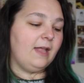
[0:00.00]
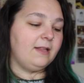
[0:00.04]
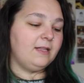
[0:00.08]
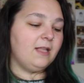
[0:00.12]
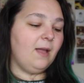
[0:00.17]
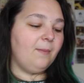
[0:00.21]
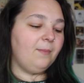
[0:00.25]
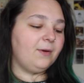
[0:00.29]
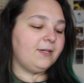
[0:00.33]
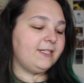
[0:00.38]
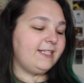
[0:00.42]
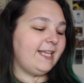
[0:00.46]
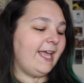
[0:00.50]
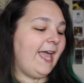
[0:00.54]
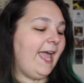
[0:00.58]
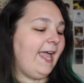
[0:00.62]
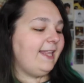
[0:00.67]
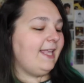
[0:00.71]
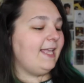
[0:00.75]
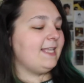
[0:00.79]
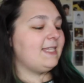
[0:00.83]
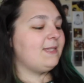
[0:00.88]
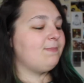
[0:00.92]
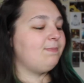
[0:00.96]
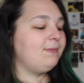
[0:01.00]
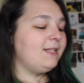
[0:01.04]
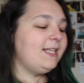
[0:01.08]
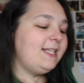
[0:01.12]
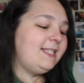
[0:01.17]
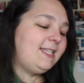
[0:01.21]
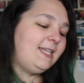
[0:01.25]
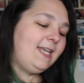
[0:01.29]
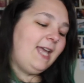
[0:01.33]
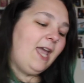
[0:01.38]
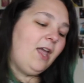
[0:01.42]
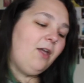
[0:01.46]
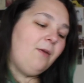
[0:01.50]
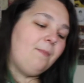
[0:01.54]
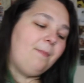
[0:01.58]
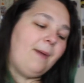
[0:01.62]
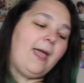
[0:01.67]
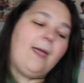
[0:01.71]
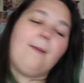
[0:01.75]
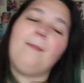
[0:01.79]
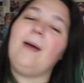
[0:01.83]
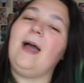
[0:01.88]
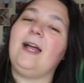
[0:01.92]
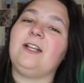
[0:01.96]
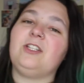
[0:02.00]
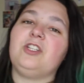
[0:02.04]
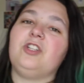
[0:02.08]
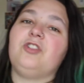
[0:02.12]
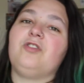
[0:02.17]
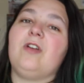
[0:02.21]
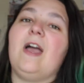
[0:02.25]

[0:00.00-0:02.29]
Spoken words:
Number 10 is Bleeding Out by Imagine